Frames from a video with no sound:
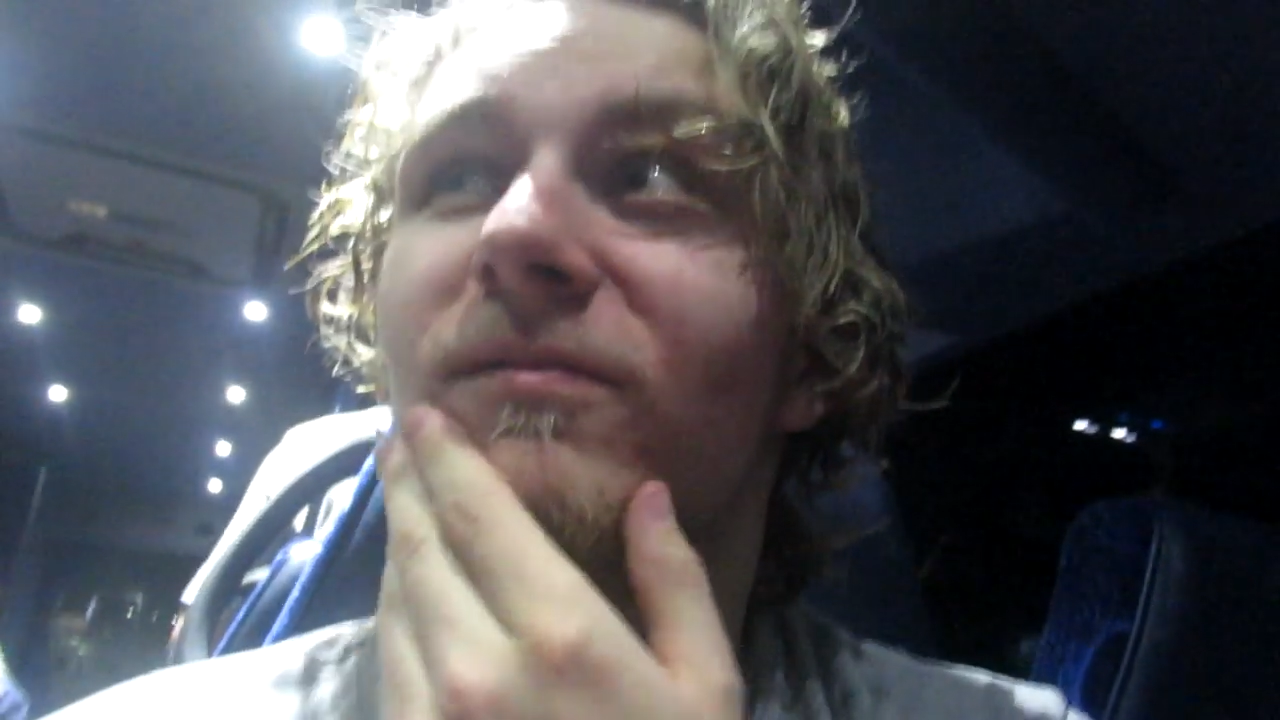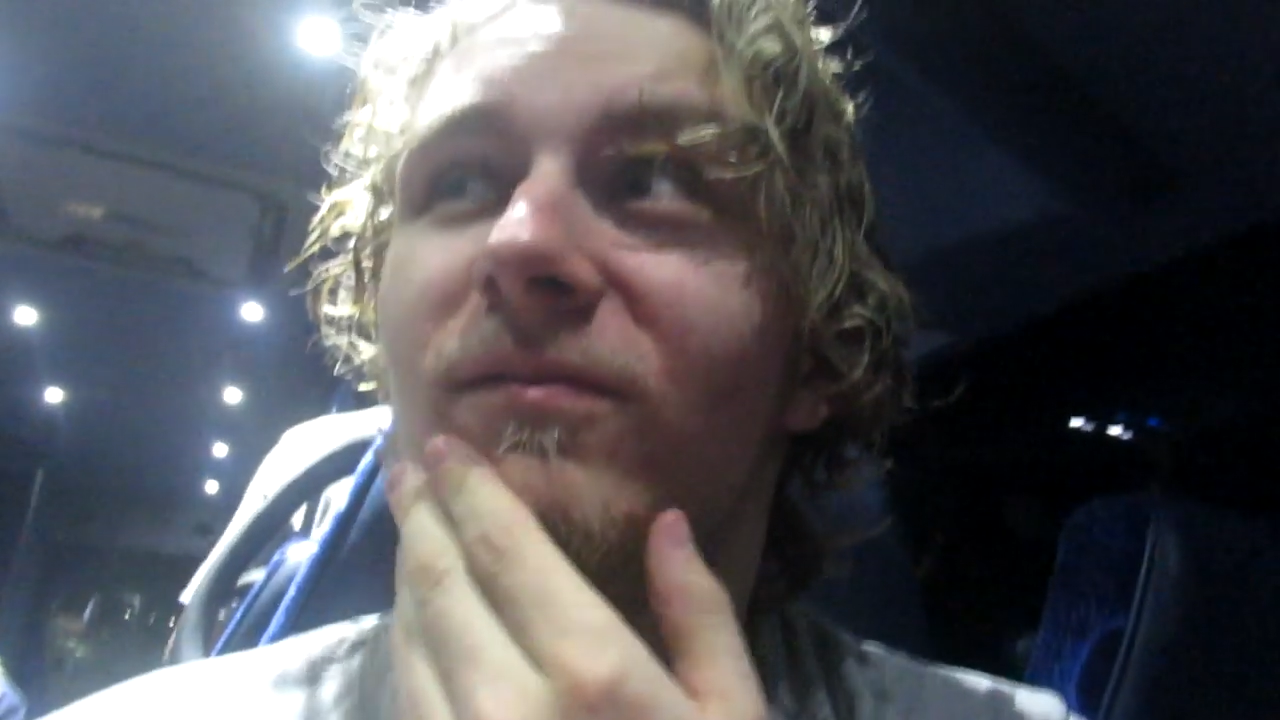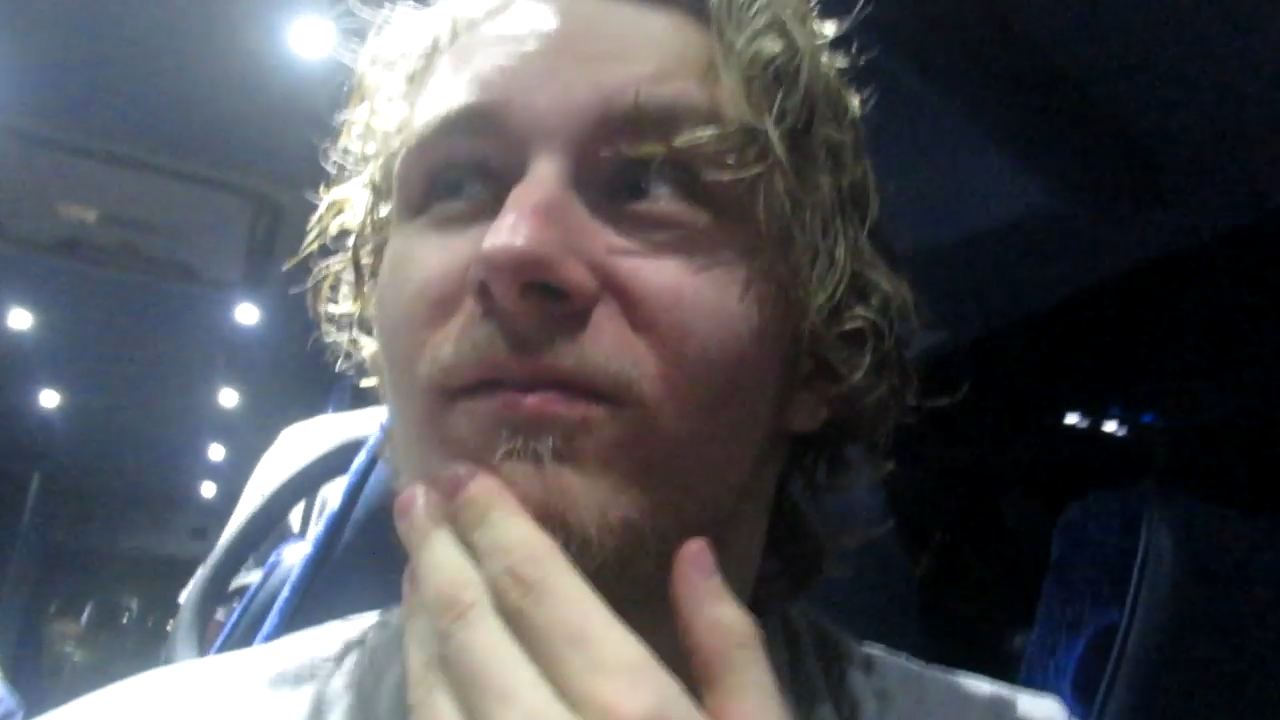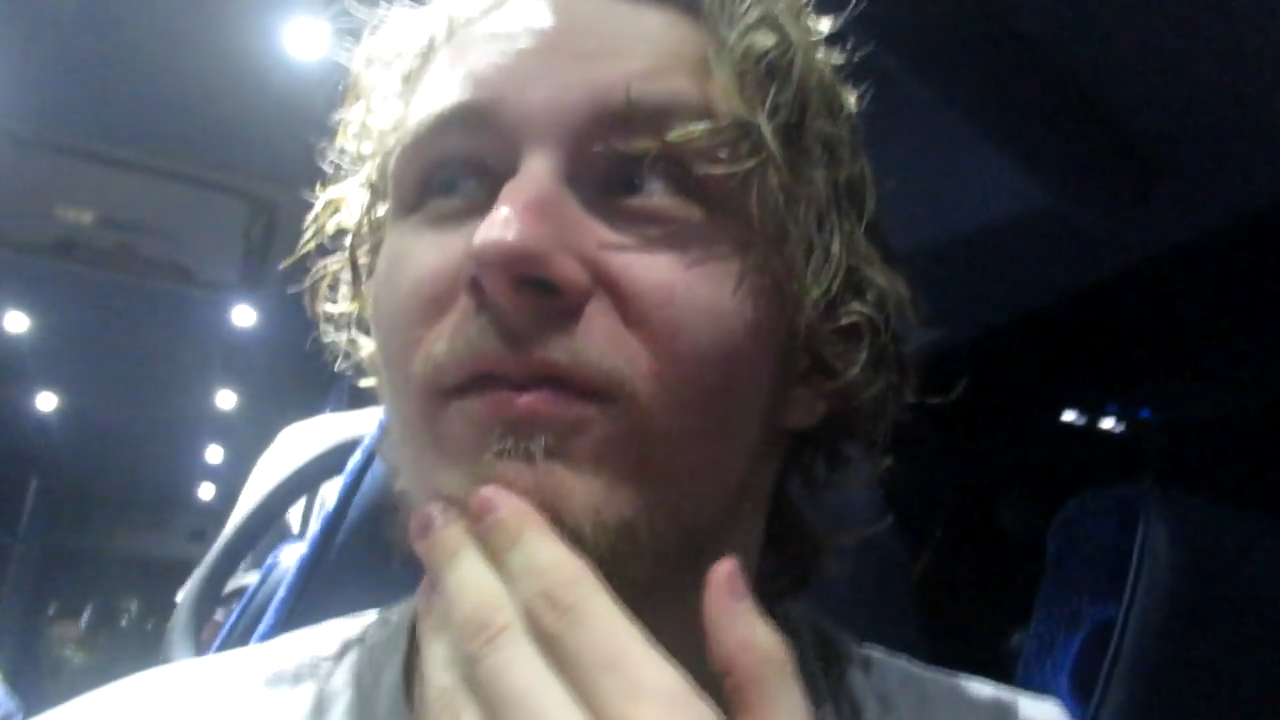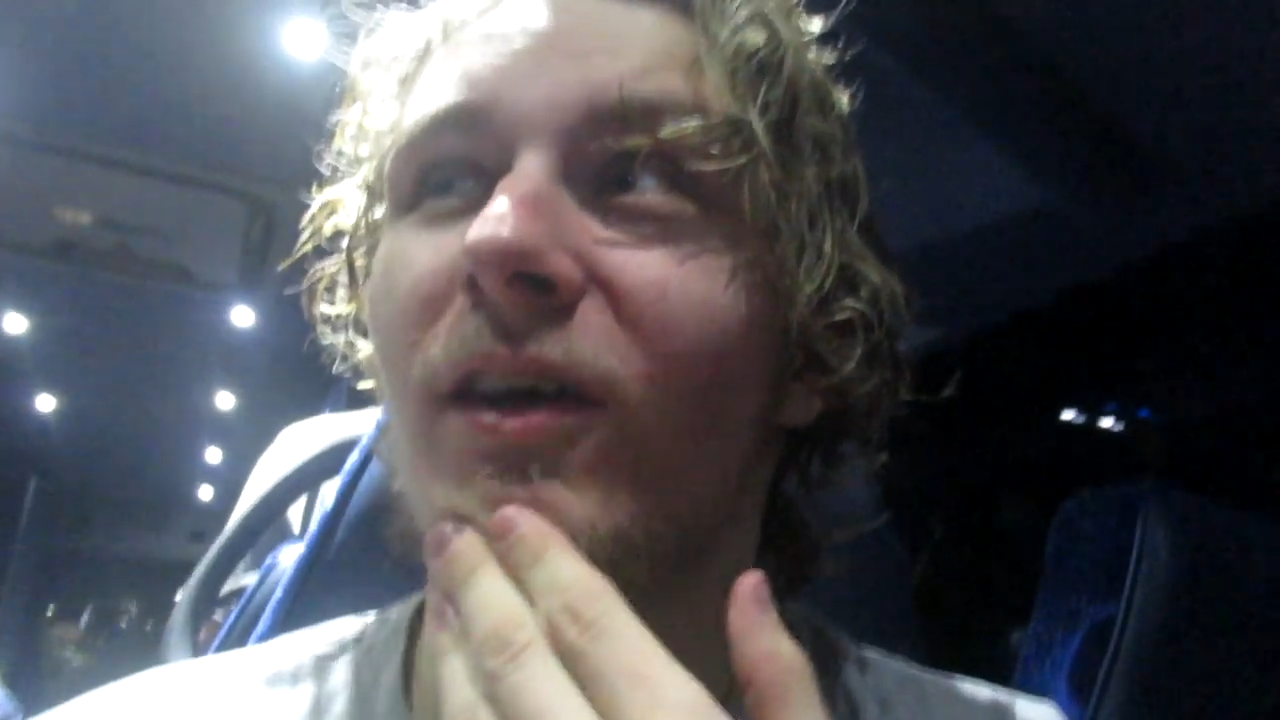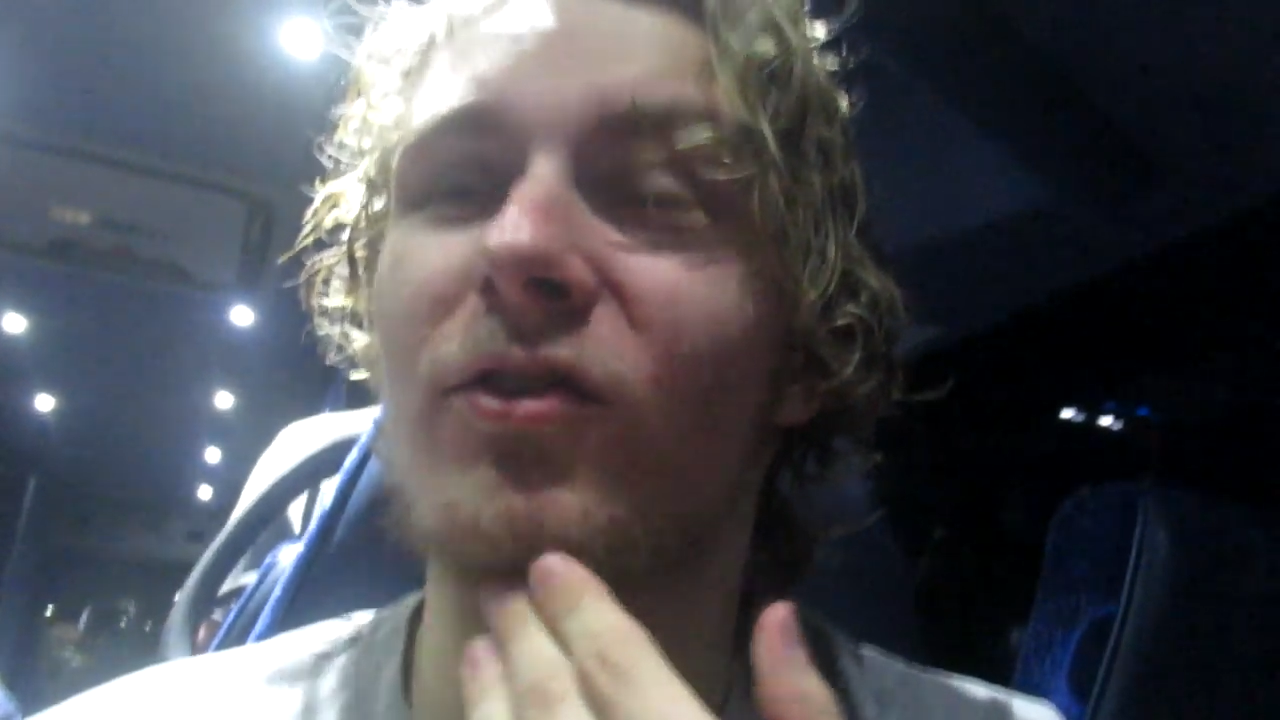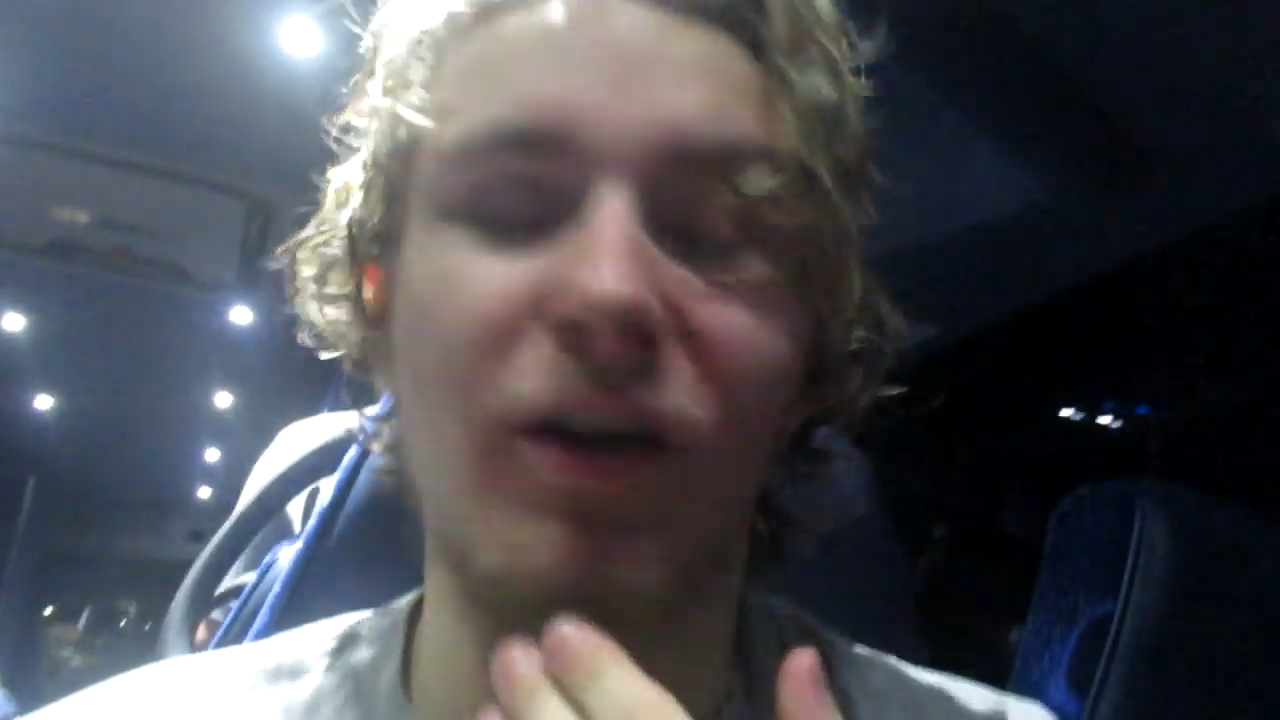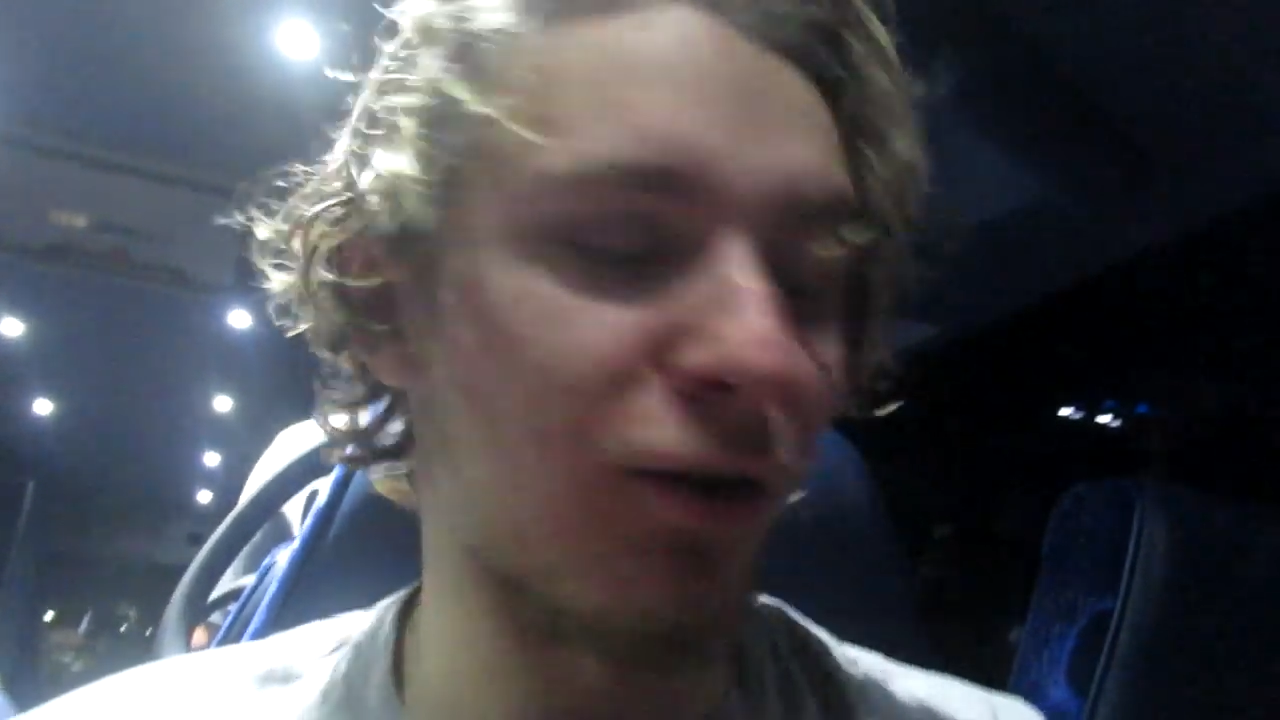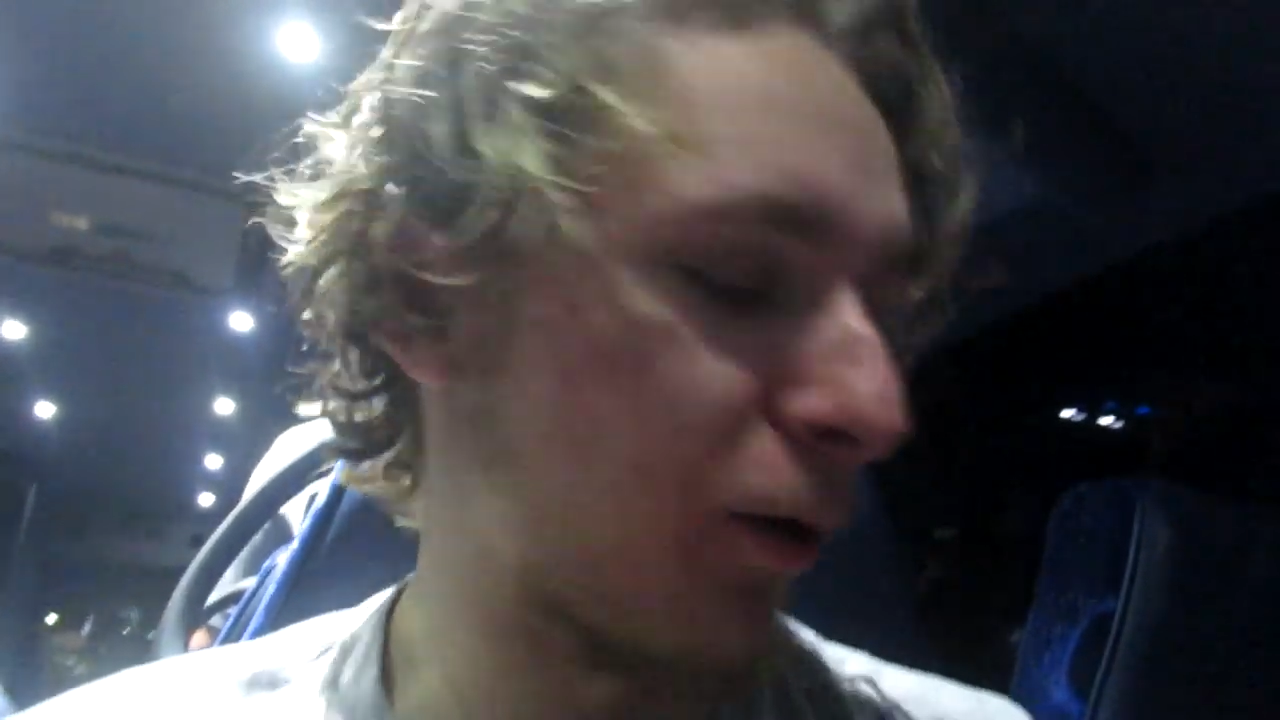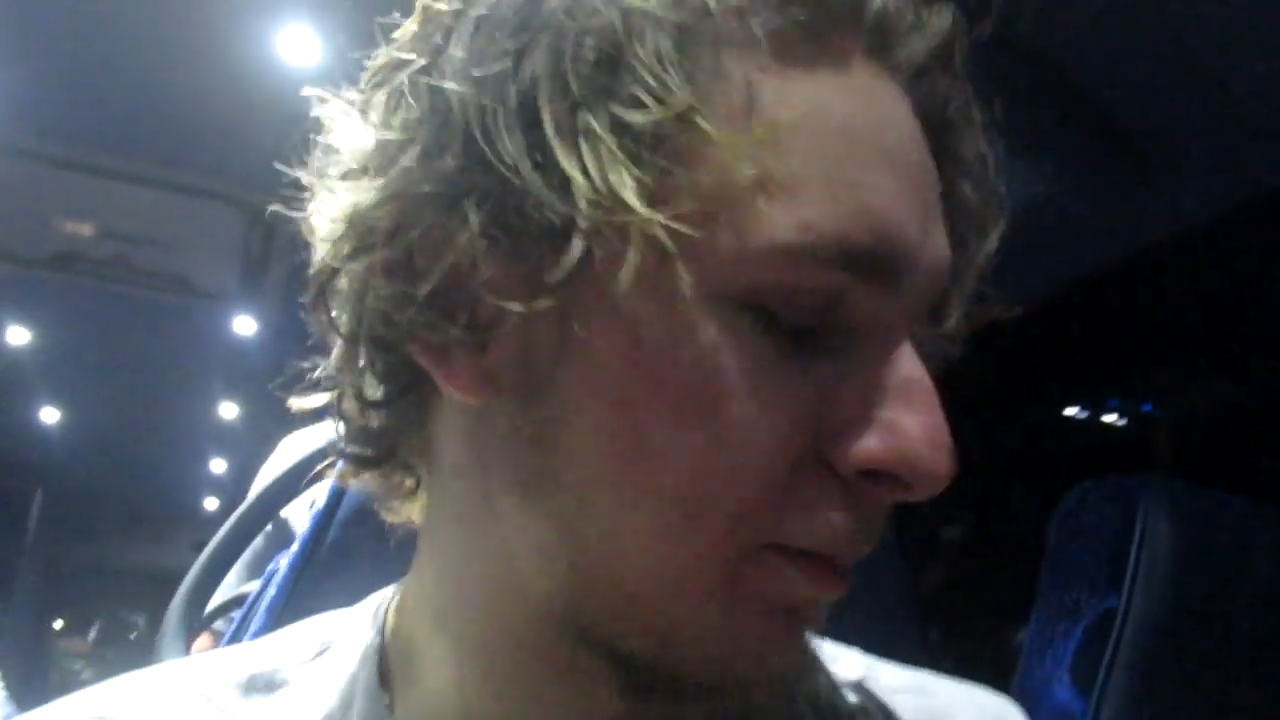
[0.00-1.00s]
I was getting all